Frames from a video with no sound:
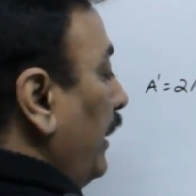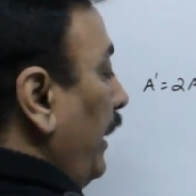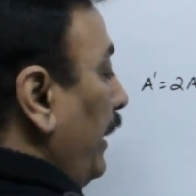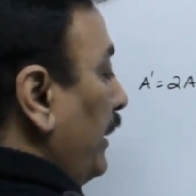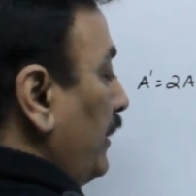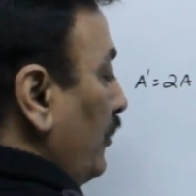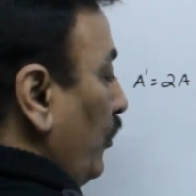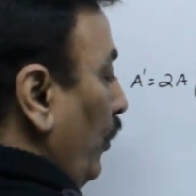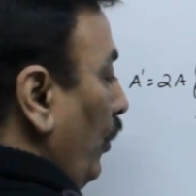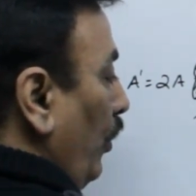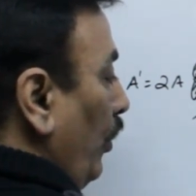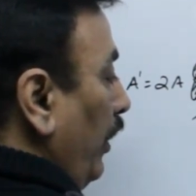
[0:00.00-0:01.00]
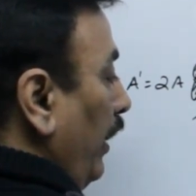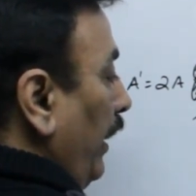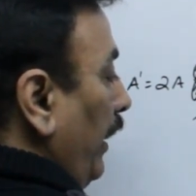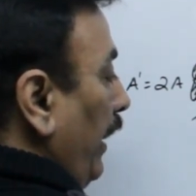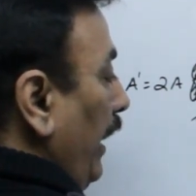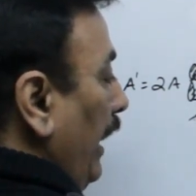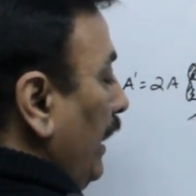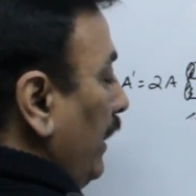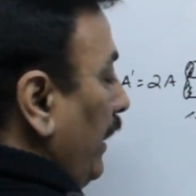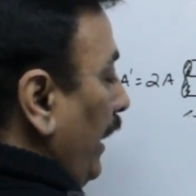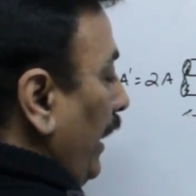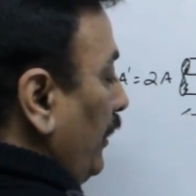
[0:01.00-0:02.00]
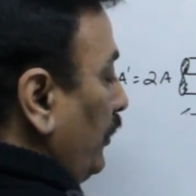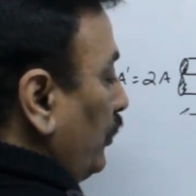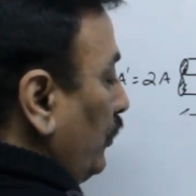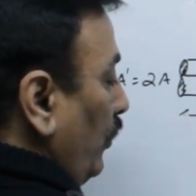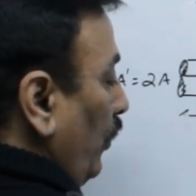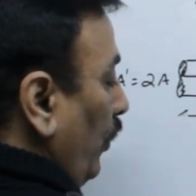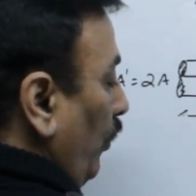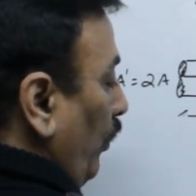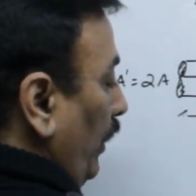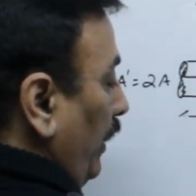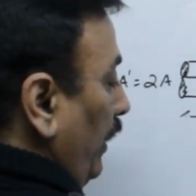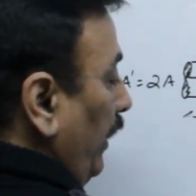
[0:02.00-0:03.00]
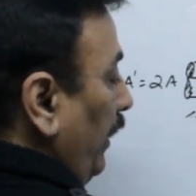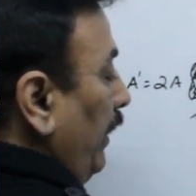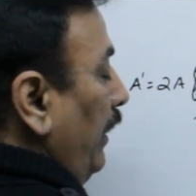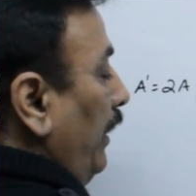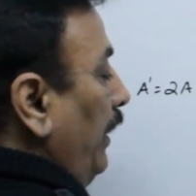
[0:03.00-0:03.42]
It is rho L dash over